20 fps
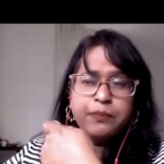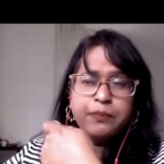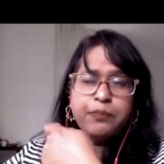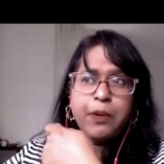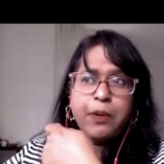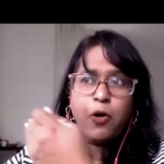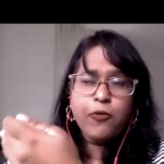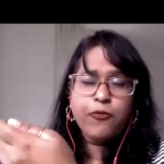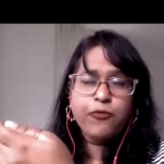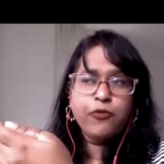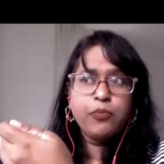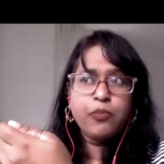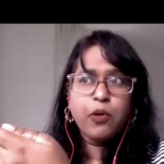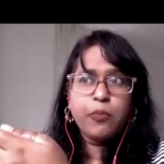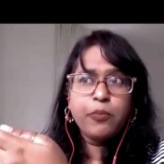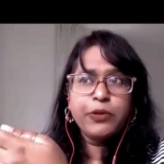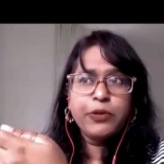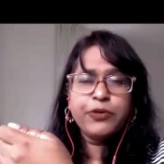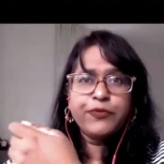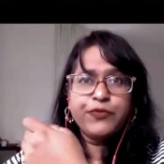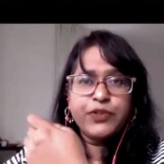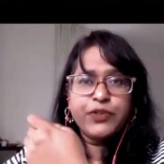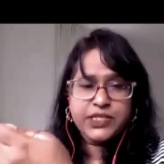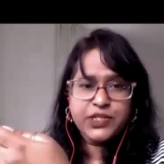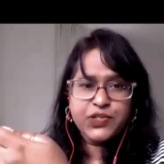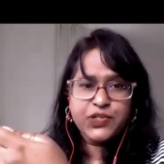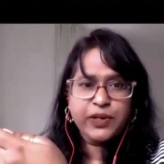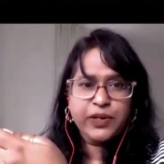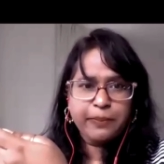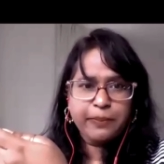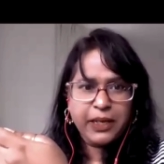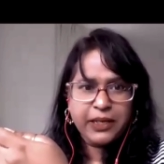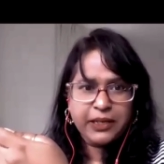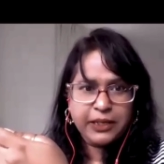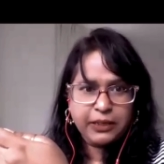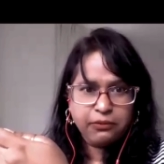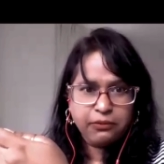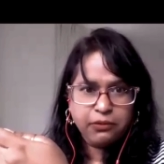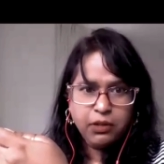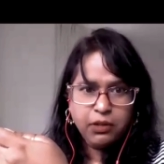powerful moment of decision making.